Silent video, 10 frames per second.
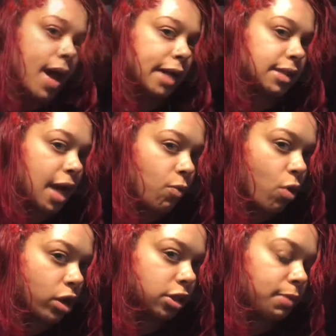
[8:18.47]
I did not
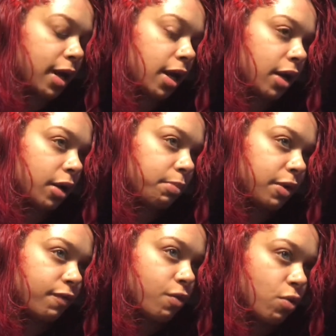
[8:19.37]
wash my hair
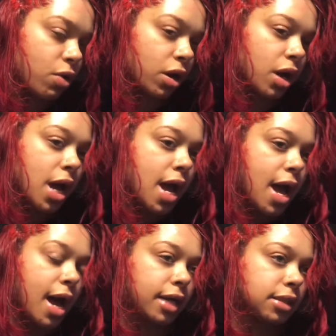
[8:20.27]
before
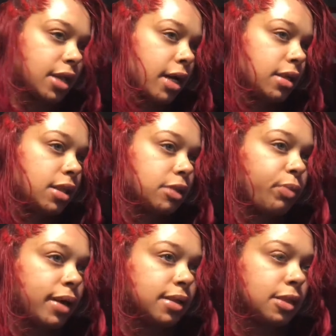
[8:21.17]
I started this
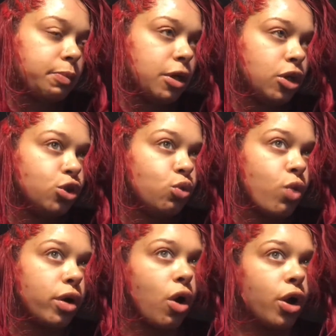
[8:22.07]
process because you
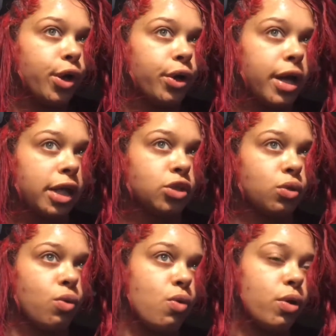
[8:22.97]
want all your
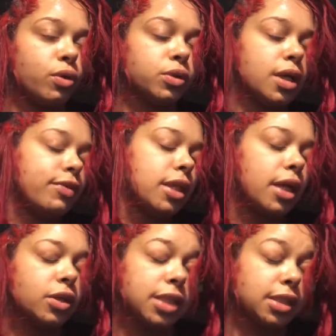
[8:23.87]
natural oils and
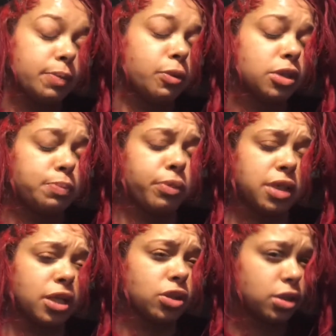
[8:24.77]
everything else that's supposed to
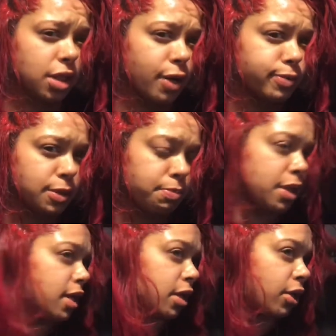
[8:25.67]
protect your scalp to
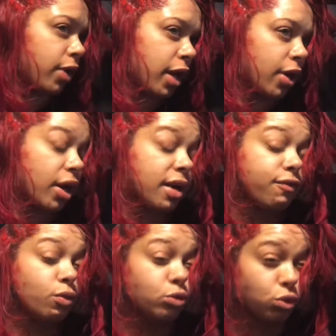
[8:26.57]
be in your hair. And
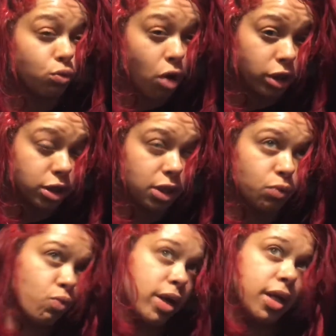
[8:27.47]
if you do wash
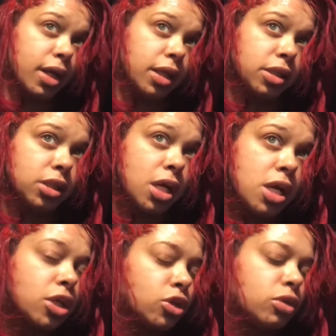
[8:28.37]
it, wait at least
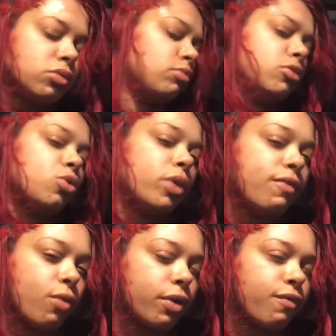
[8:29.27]

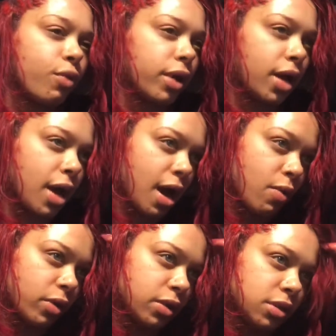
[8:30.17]
24 to 48
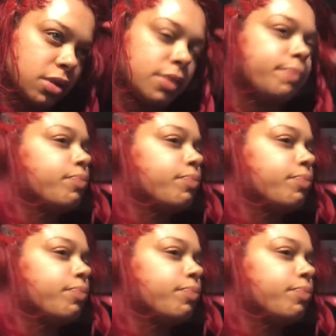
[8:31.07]
hours